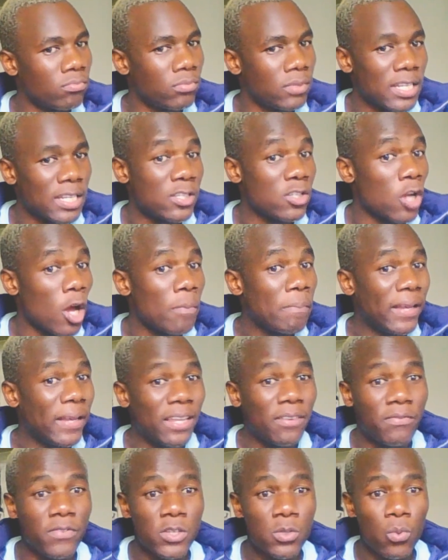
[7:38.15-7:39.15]
does not
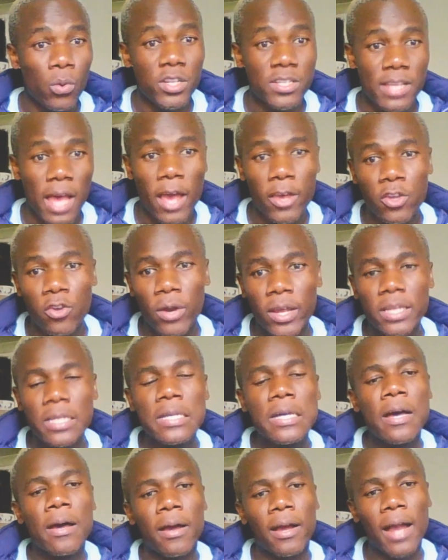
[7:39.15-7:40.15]
believe this word is accurate,
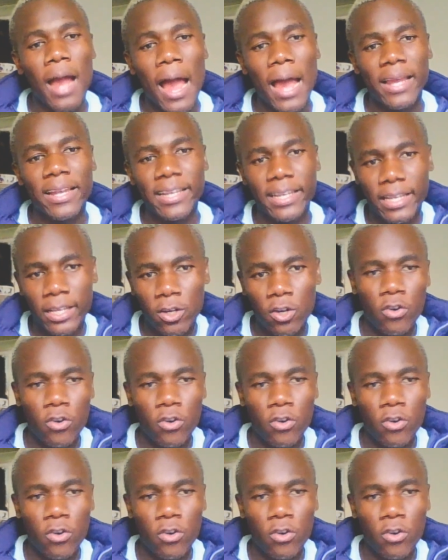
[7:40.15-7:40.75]
kindly